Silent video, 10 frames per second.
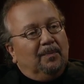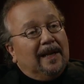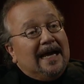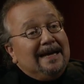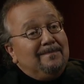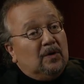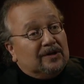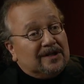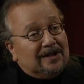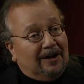blame
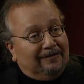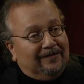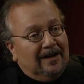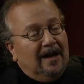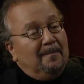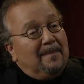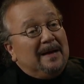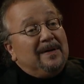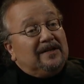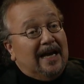yourself.
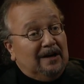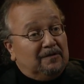Maybe take